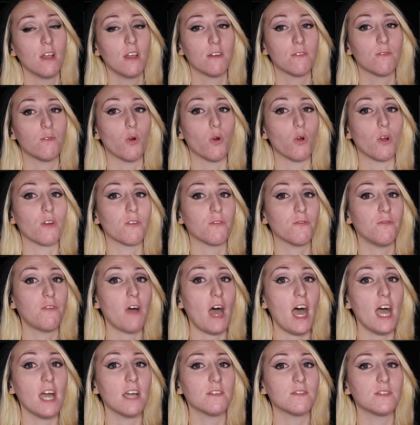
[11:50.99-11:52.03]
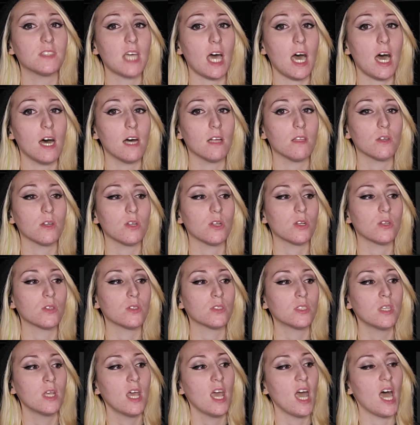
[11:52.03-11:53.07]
for $5.